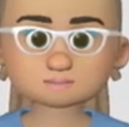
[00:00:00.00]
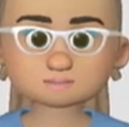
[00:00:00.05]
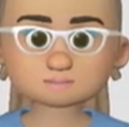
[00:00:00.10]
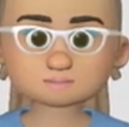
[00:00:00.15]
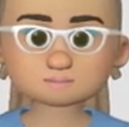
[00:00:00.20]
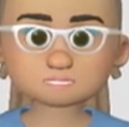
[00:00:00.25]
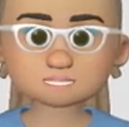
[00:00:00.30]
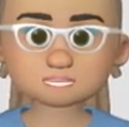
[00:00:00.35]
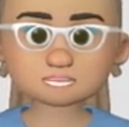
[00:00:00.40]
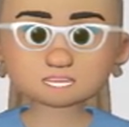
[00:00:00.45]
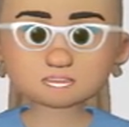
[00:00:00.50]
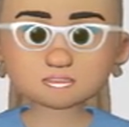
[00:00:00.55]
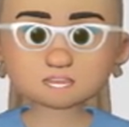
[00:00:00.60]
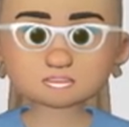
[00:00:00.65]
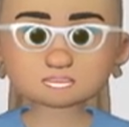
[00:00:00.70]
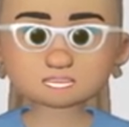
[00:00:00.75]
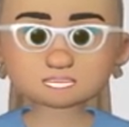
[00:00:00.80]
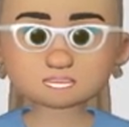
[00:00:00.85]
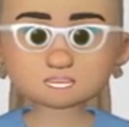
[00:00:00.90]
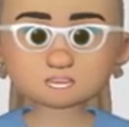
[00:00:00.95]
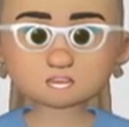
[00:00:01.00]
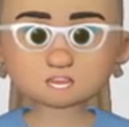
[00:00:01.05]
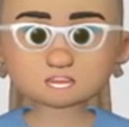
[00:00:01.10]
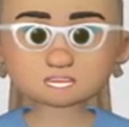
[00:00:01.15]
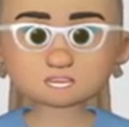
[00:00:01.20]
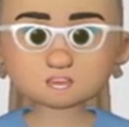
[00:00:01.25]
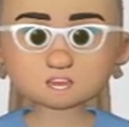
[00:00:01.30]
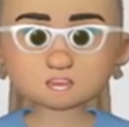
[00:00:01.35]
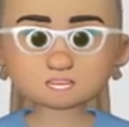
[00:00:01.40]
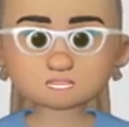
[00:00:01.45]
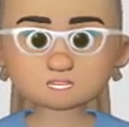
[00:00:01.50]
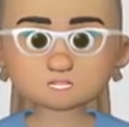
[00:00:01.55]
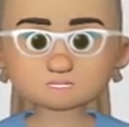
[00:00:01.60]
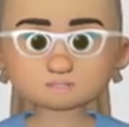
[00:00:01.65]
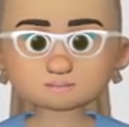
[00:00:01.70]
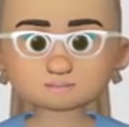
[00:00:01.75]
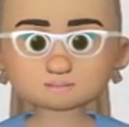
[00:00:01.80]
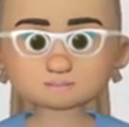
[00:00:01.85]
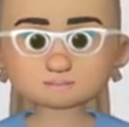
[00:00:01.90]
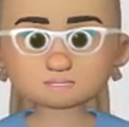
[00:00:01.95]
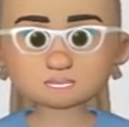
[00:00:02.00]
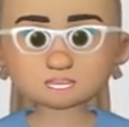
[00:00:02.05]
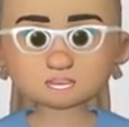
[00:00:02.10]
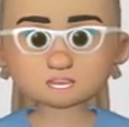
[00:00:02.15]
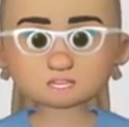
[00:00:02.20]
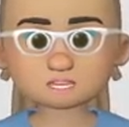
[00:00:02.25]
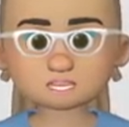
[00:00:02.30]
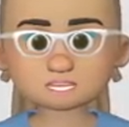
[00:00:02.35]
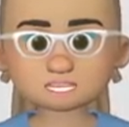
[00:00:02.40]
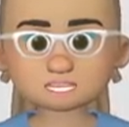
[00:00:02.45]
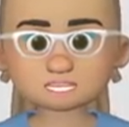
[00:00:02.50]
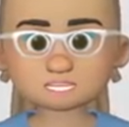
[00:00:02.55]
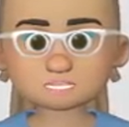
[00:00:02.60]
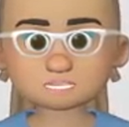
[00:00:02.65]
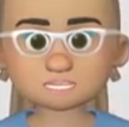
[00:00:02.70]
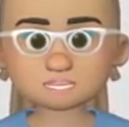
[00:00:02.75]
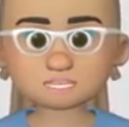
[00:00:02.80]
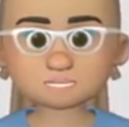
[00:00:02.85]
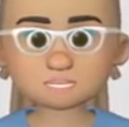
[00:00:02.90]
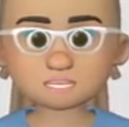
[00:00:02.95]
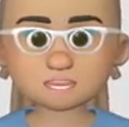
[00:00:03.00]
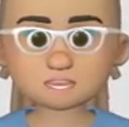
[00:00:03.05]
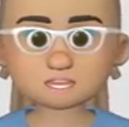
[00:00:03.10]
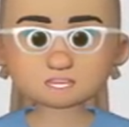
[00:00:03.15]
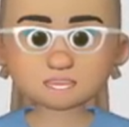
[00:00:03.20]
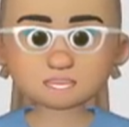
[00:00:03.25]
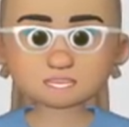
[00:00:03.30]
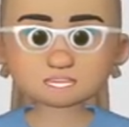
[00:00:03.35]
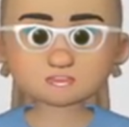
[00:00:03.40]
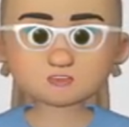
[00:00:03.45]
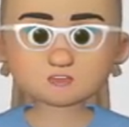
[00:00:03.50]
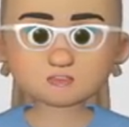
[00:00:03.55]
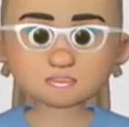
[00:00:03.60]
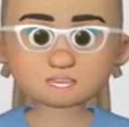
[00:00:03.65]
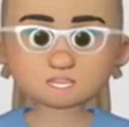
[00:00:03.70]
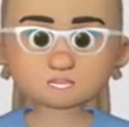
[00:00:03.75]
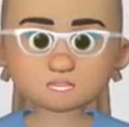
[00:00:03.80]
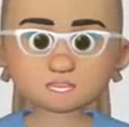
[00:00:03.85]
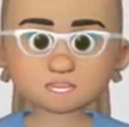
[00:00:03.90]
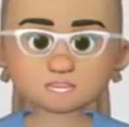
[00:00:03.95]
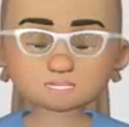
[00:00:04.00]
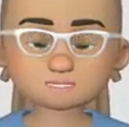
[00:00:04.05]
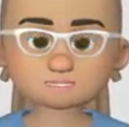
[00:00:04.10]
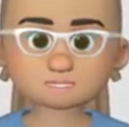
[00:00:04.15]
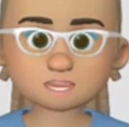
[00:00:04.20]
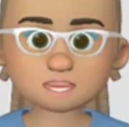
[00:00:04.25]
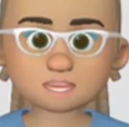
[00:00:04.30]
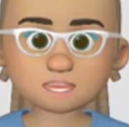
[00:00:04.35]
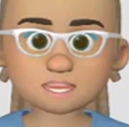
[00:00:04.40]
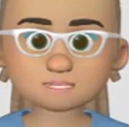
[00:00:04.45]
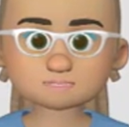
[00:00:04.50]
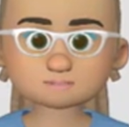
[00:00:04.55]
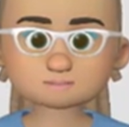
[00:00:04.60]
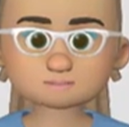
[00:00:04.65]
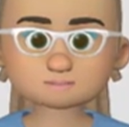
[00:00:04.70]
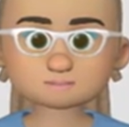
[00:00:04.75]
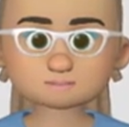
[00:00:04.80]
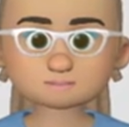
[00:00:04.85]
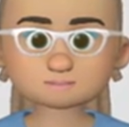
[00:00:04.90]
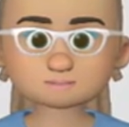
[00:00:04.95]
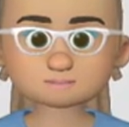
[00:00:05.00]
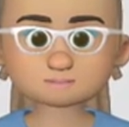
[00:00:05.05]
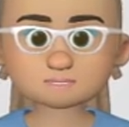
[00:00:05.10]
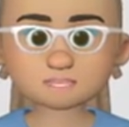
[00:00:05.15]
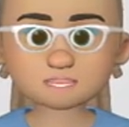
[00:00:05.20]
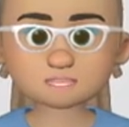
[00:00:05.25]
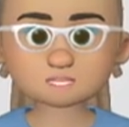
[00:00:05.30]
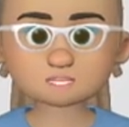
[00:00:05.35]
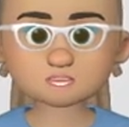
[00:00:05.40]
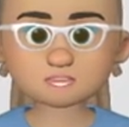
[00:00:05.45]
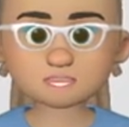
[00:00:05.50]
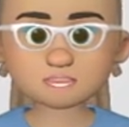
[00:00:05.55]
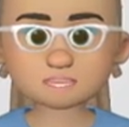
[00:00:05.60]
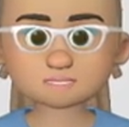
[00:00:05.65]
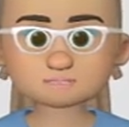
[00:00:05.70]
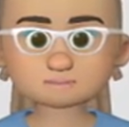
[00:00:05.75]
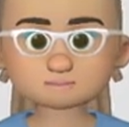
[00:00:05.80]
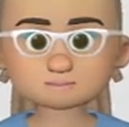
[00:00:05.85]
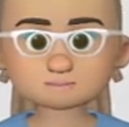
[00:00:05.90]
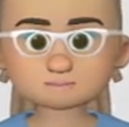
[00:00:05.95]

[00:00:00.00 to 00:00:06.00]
then we can envision that then the chemistry is going to be occurring between